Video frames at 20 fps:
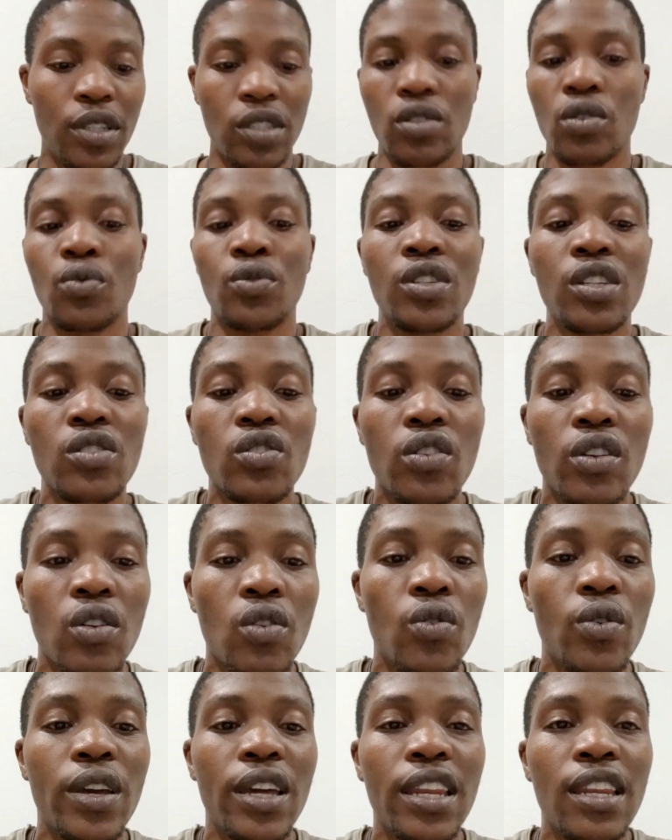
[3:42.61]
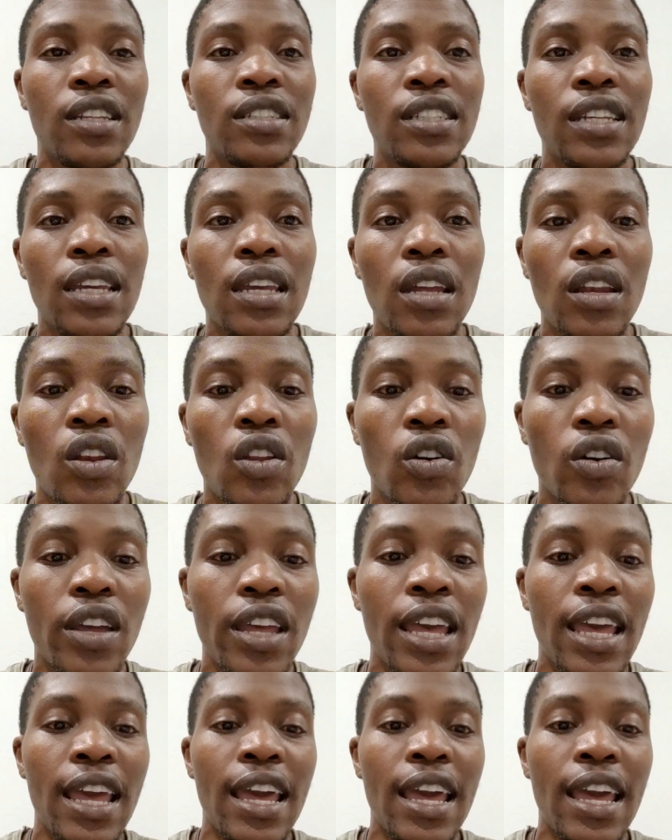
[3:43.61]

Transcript: So we're just going to go ahead and take a look